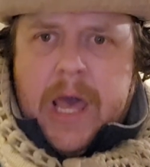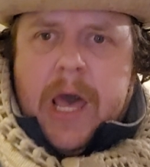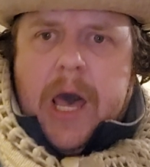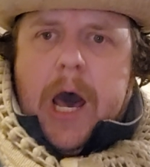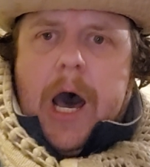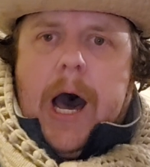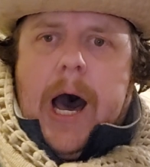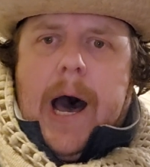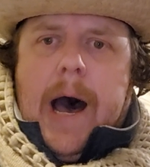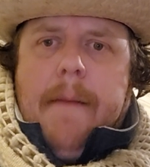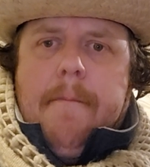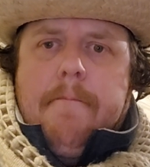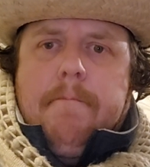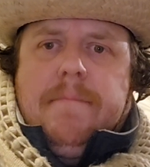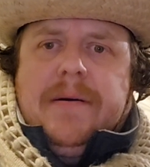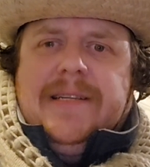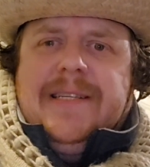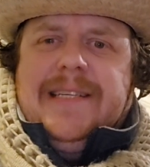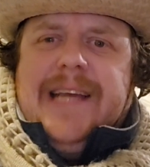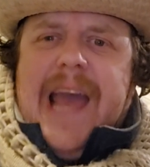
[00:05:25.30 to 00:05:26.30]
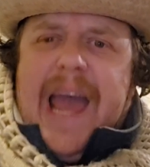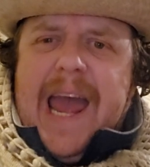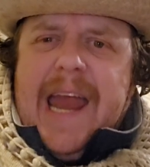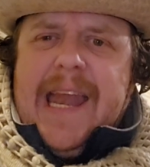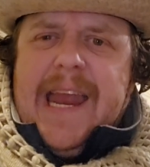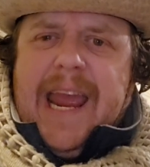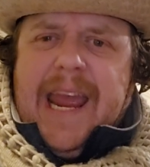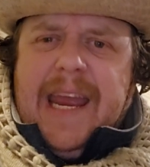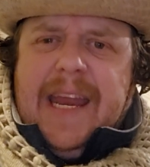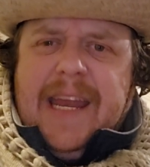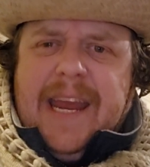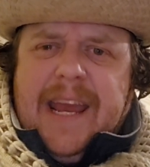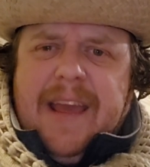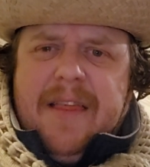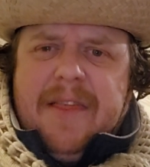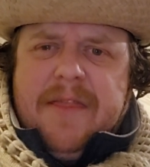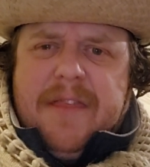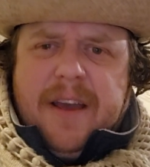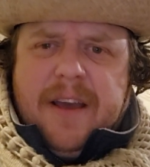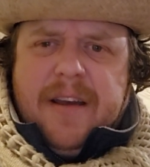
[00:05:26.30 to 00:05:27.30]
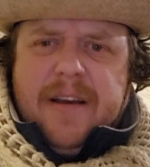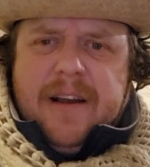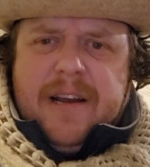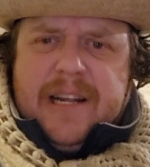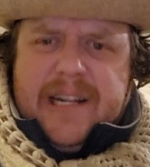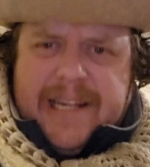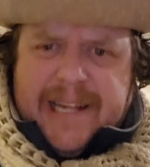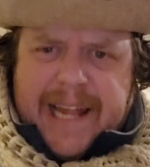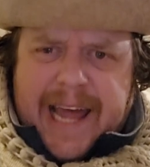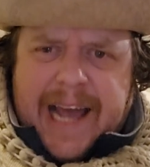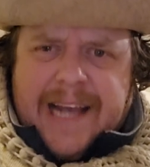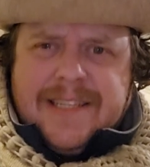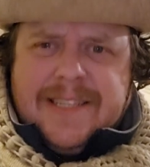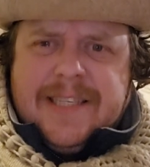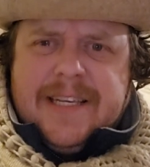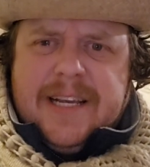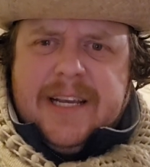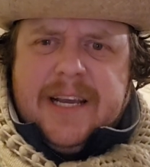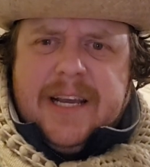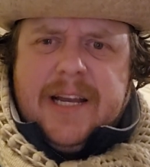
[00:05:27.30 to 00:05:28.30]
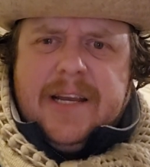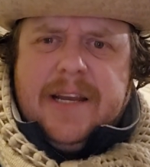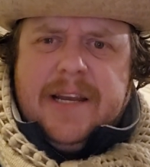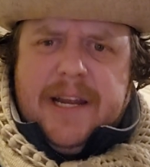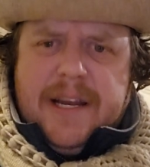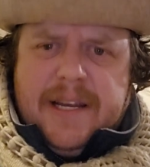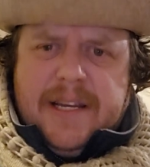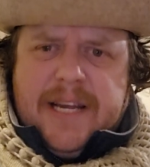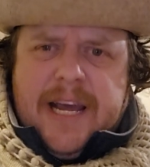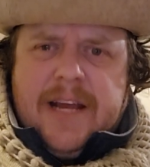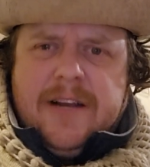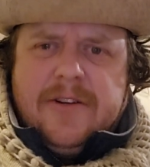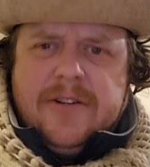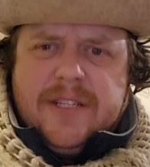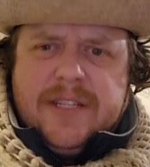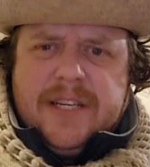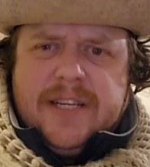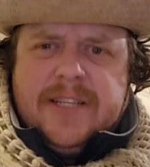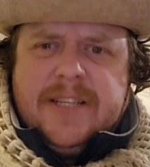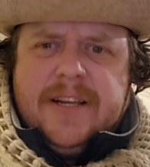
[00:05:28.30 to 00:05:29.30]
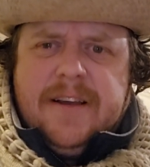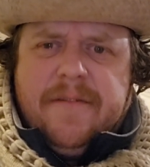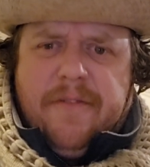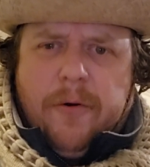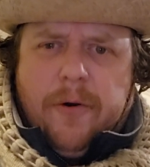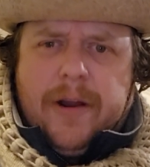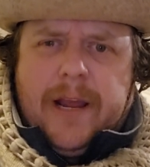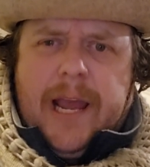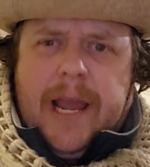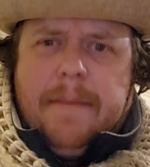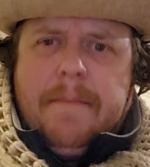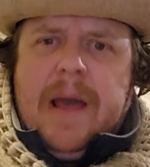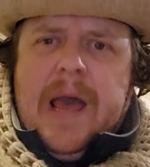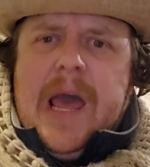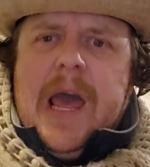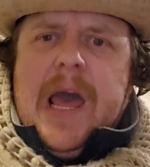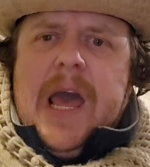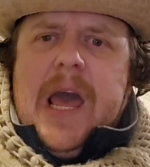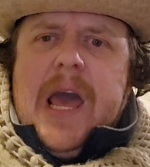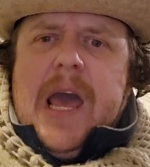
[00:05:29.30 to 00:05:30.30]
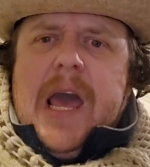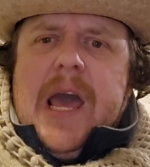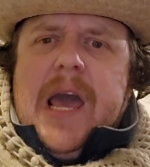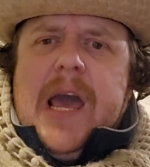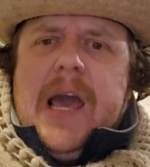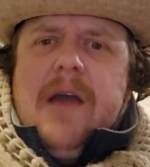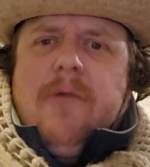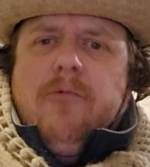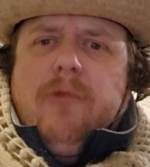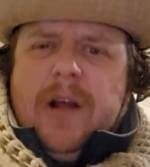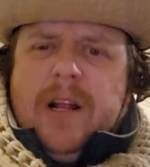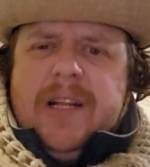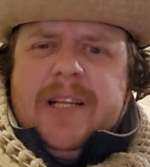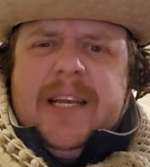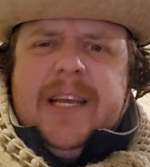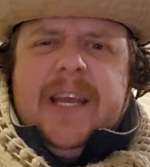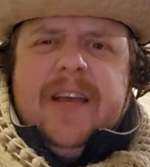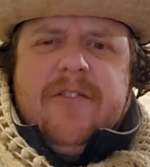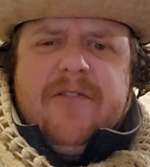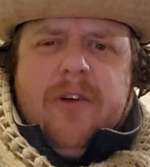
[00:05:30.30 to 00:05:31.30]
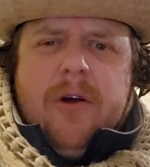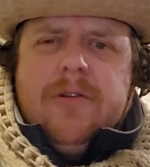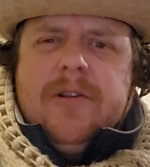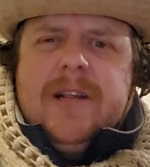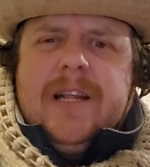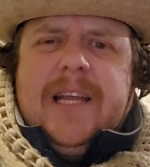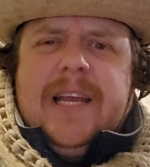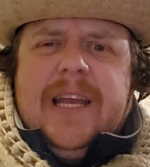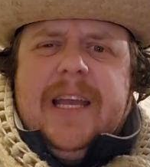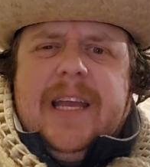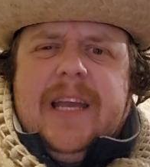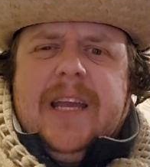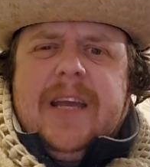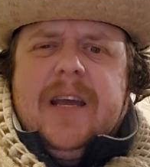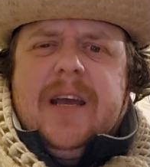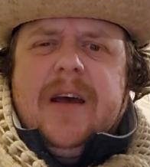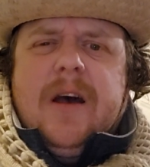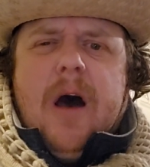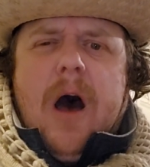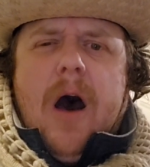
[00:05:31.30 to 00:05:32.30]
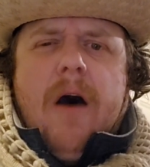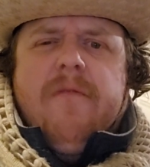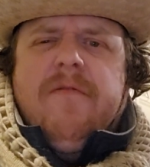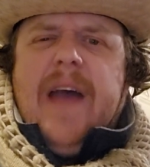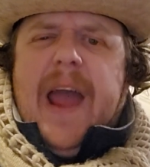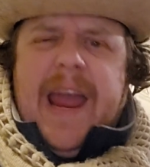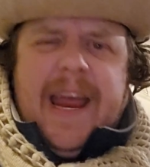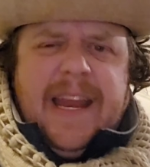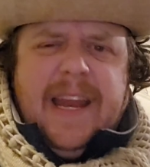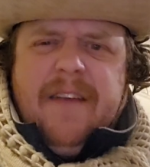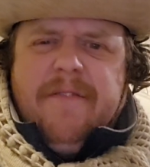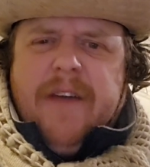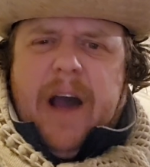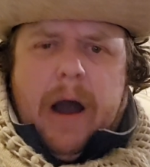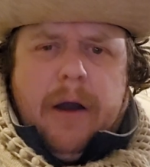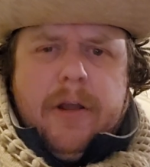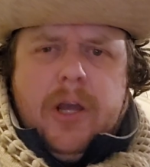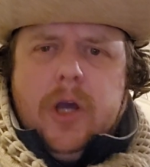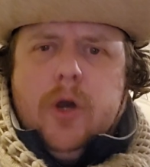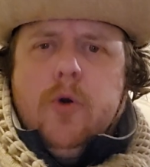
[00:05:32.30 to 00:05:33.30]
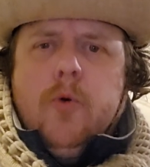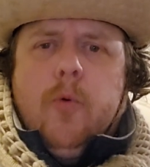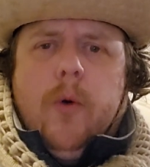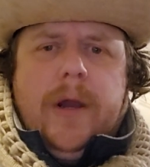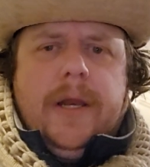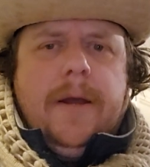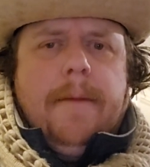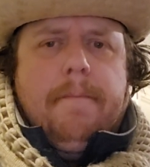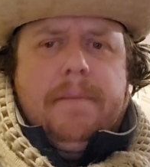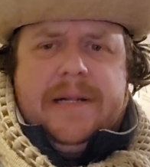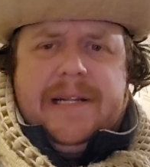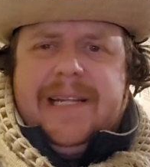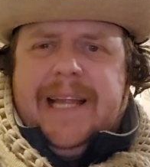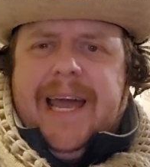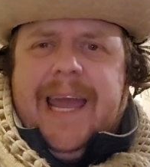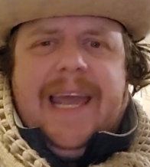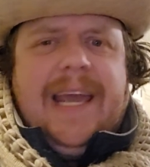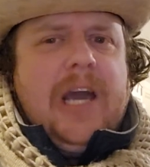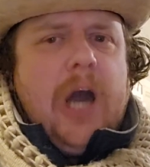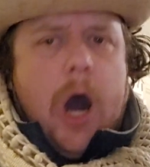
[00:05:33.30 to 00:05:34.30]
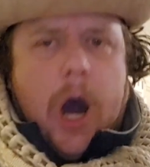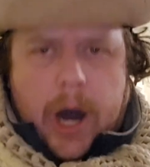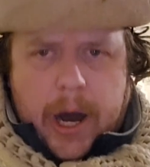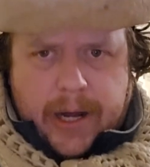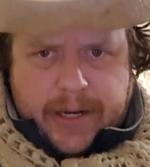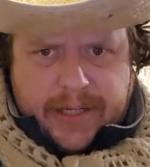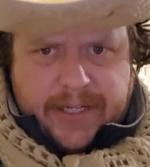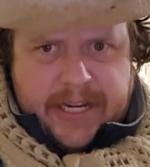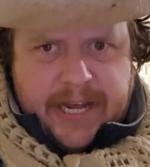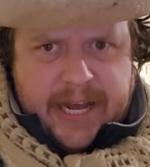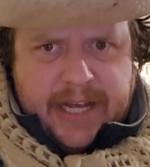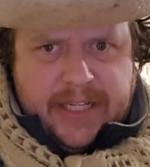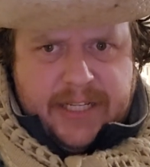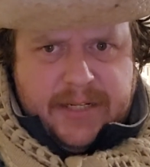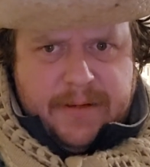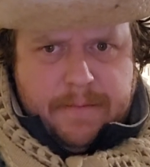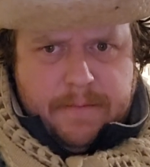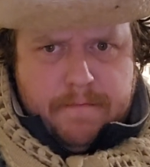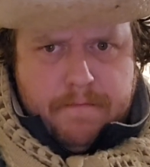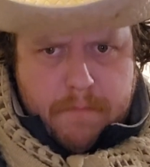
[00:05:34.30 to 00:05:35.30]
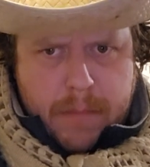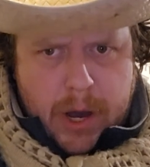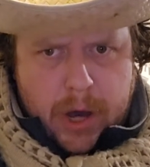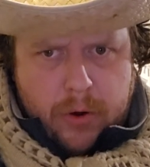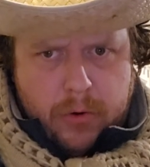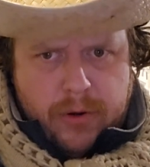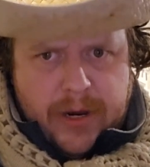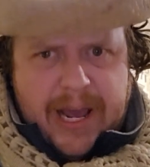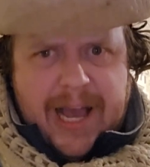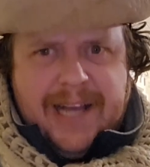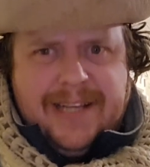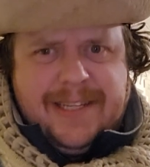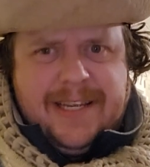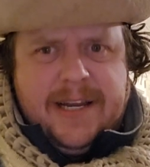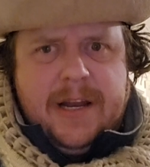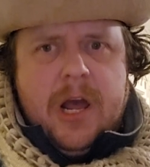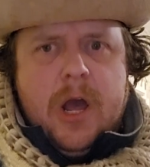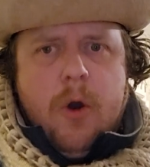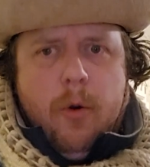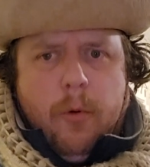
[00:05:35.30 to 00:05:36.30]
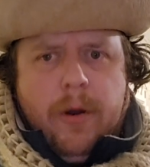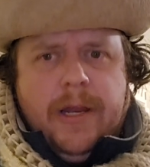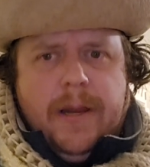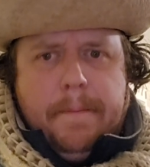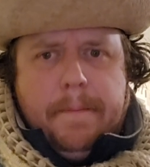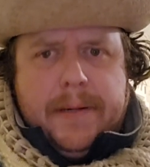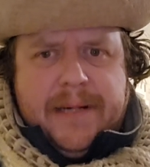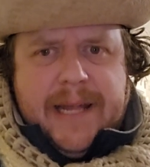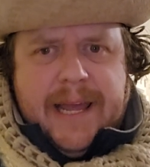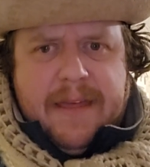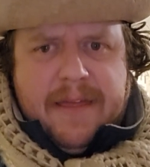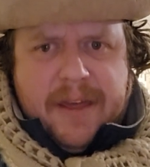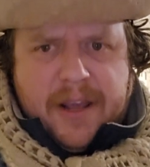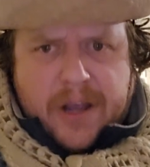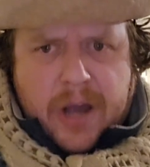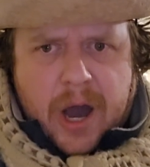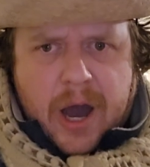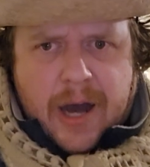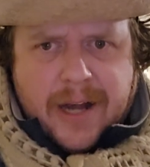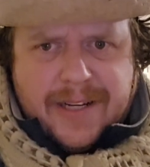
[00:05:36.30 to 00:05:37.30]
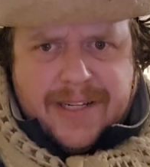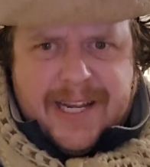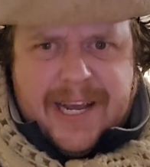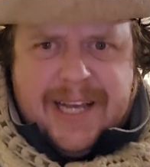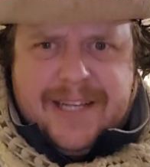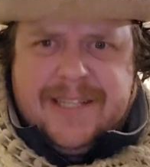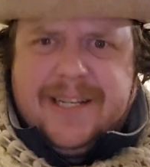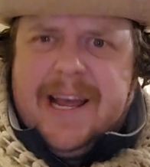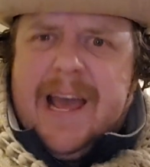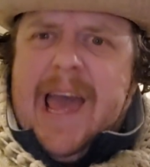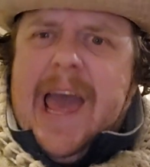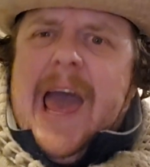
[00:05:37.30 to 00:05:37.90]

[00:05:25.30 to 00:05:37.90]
But 1080, the classic Nintendo 64 game, really is only of any value when you play contest mode, as in when you play the contest.